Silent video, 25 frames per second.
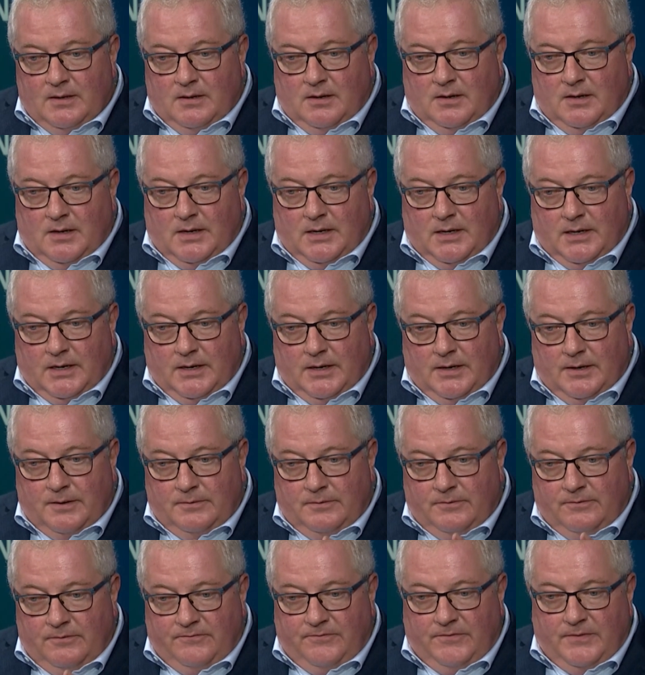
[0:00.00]

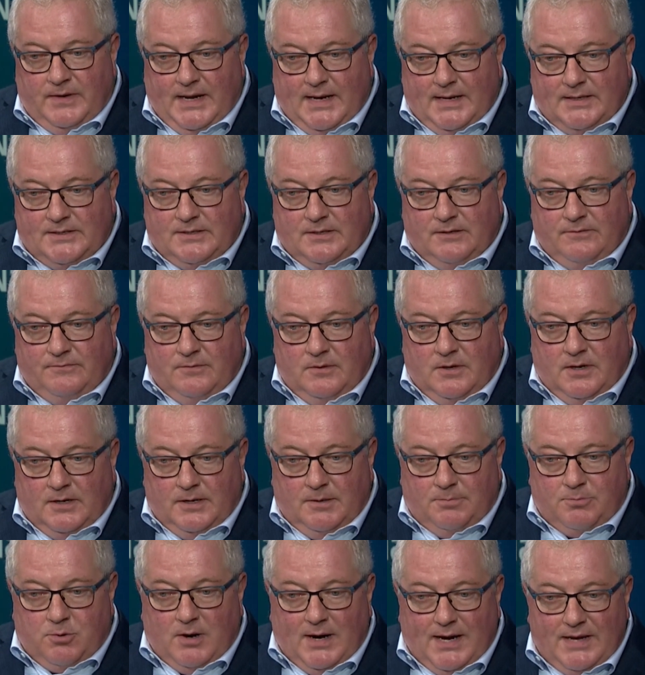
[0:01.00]
financed
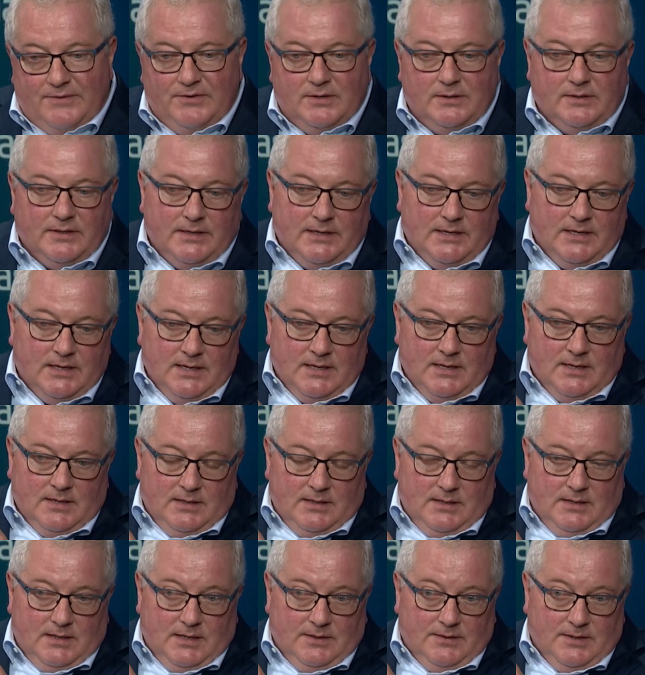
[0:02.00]
it privately,
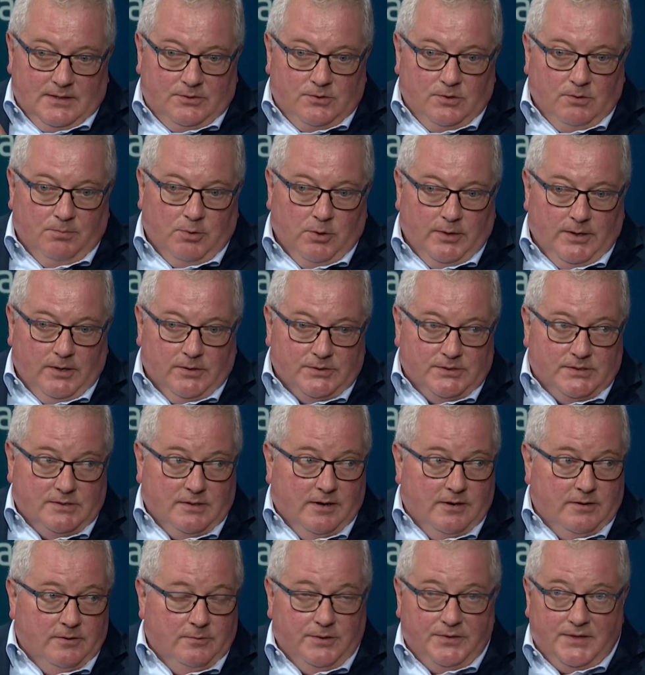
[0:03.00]
and then 2.0
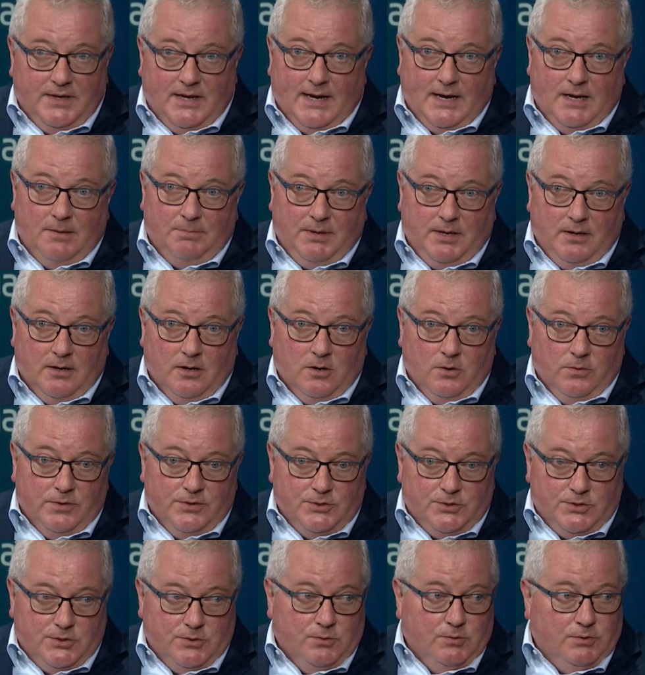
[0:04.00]
started with the IPO
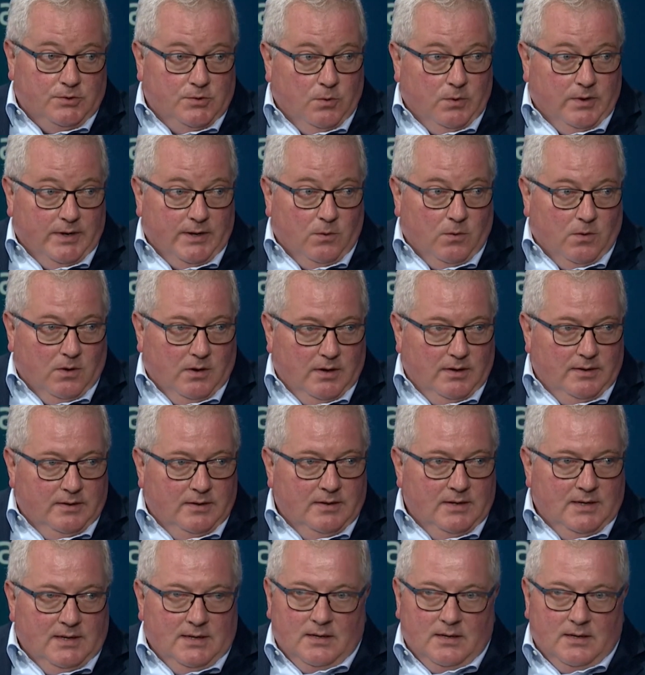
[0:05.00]
in June 21.